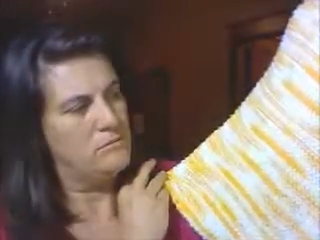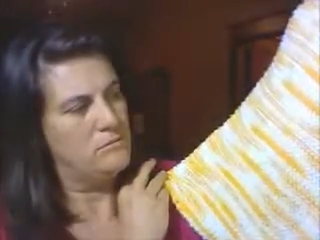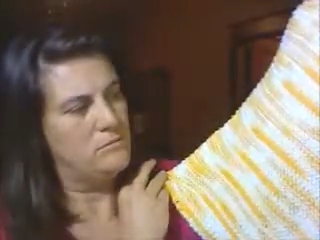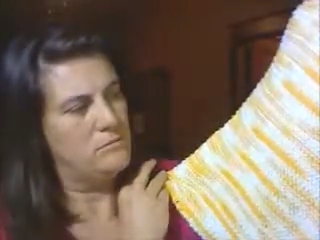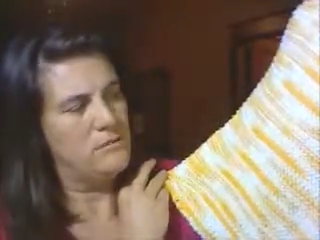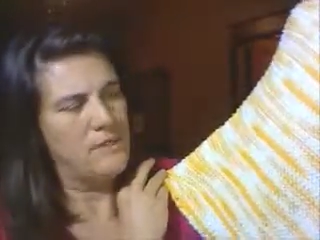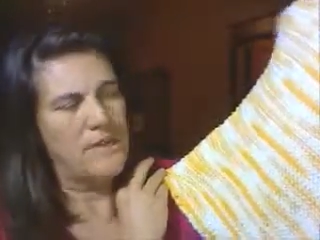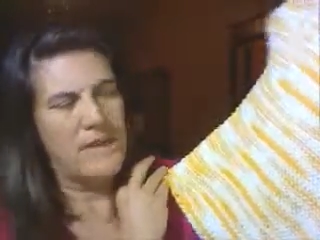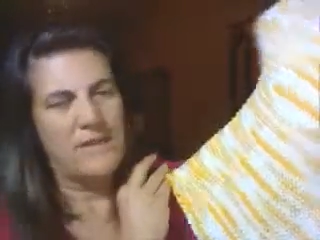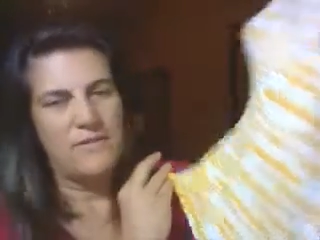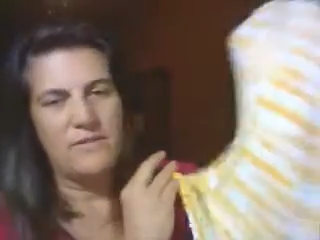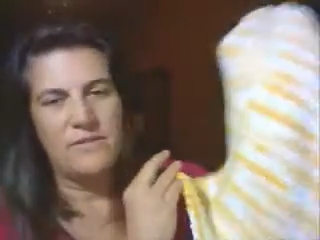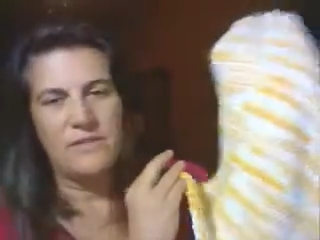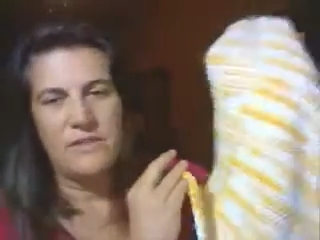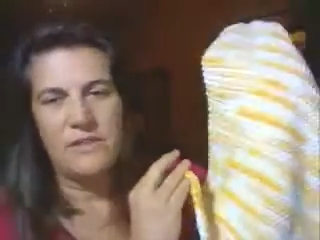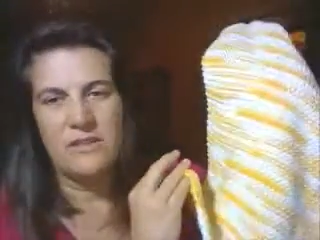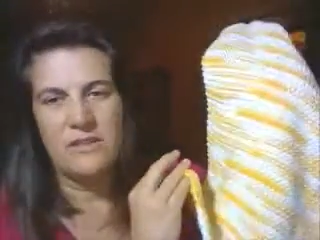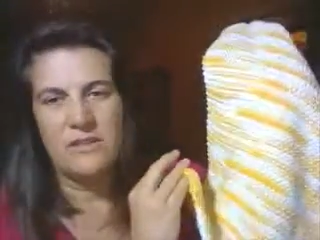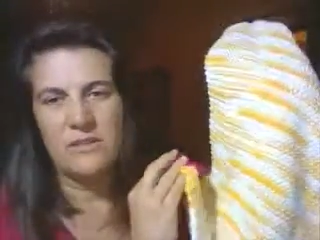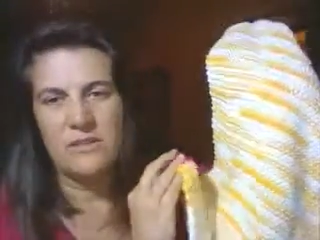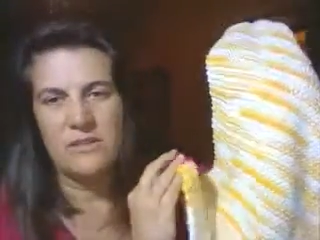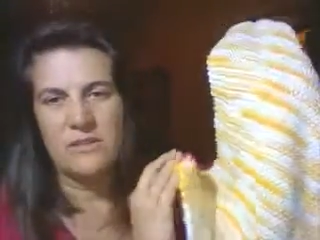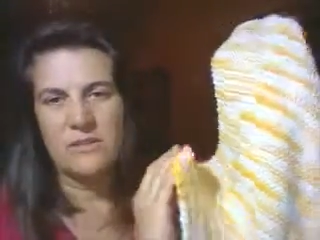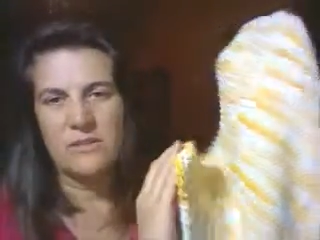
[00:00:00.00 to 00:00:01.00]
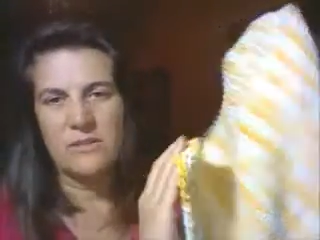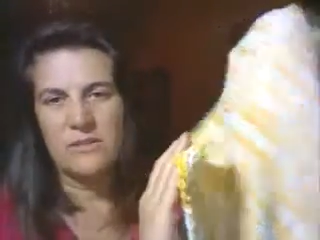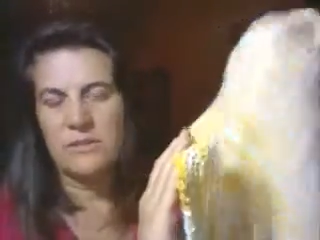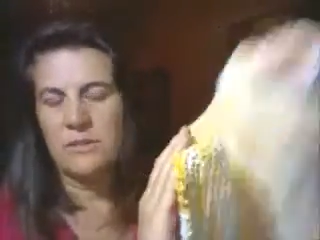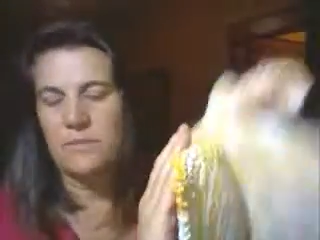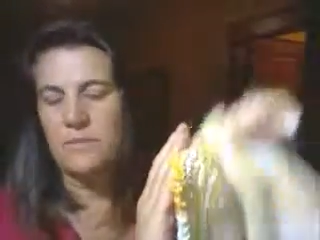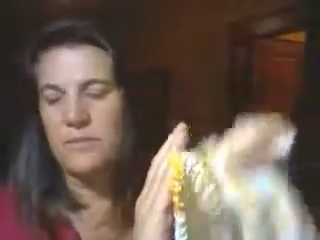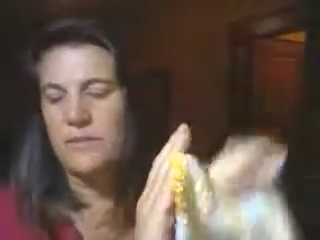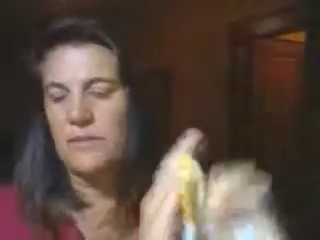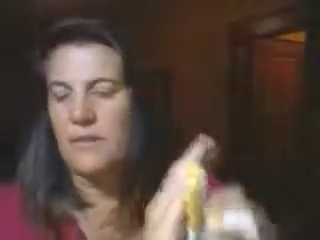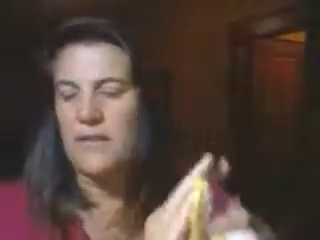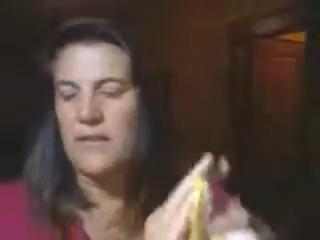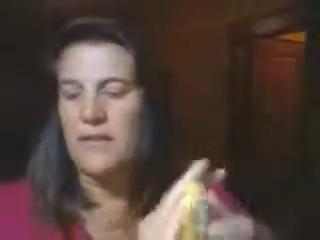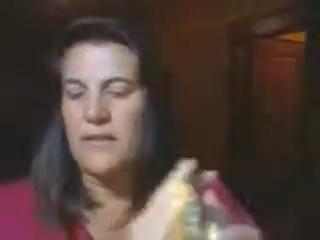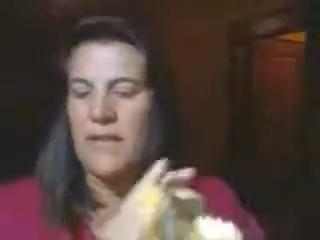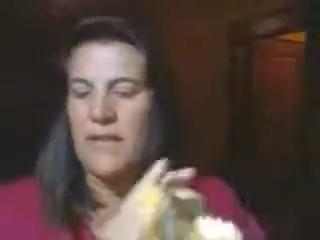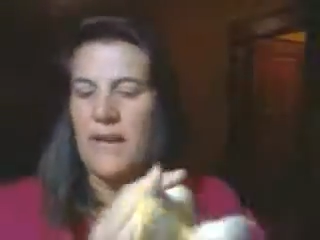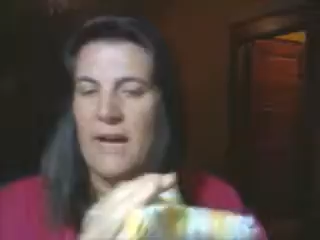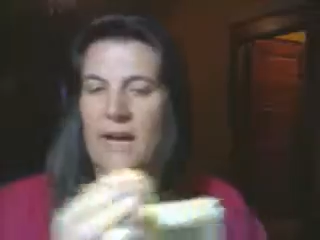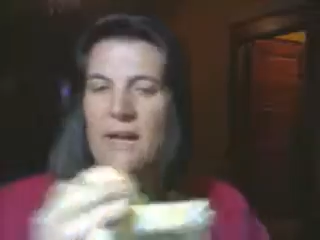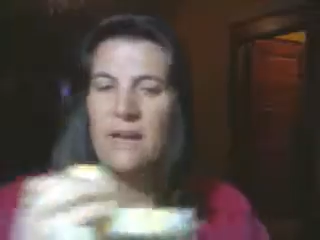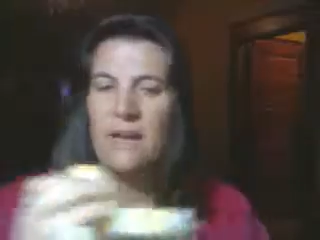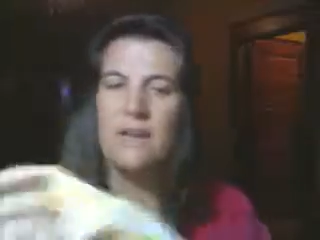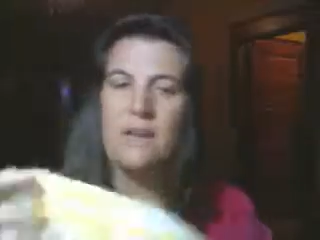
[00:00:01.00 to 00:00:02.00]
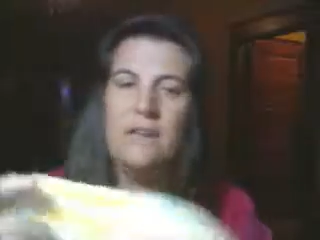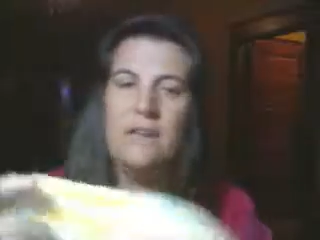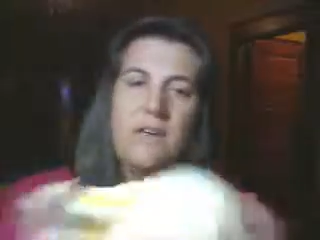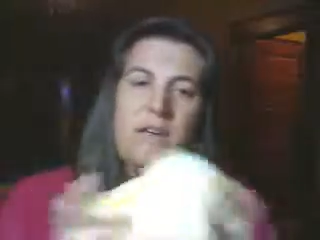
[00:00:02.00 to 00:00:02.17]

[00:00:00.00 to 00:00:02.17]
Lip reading: daffodil or something like that.